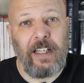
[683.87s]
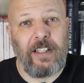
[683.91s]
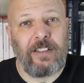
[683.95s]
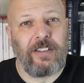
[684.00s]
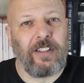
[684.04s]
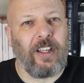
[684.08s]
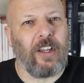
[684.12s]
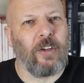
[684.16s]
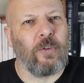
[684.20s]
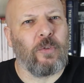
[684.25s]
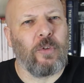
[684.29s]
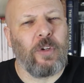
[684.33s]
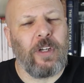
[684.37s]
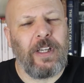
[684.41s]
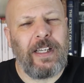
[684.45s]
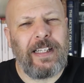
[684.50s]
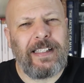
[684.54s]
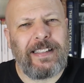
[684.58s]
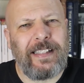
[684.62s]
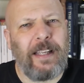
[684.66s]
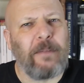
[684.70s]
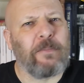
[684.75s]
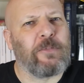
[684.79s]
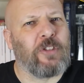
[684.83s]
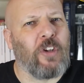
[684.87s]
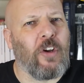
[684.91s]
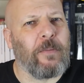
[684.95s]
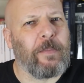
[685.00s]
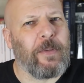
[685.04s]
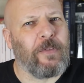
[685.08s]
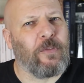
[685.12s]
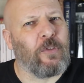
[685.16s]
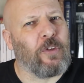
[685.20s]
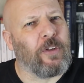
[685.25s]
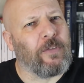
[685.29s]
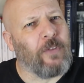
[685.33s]
so sometime
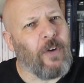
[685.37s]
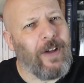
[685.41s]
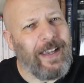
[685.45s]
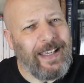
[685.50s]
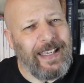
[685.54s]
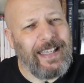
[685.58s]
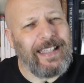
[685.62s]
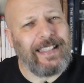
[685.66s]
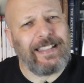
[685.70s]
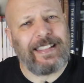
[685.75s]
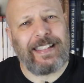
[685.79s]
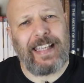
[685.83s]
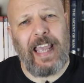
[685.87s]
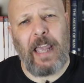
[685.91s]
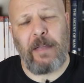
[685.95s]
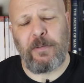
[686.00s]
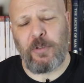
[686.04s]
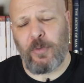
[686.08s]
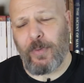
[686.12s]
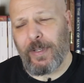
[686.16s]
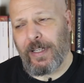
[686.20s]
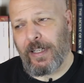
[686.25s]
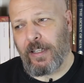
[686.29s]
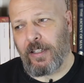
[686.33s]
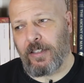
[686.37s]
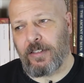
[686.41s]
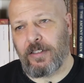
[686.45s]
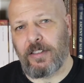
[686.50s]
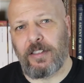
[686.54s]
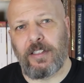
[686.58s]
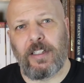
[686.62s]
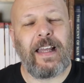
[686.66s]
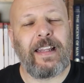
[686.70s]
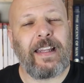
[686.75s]
before the Vikings came to England,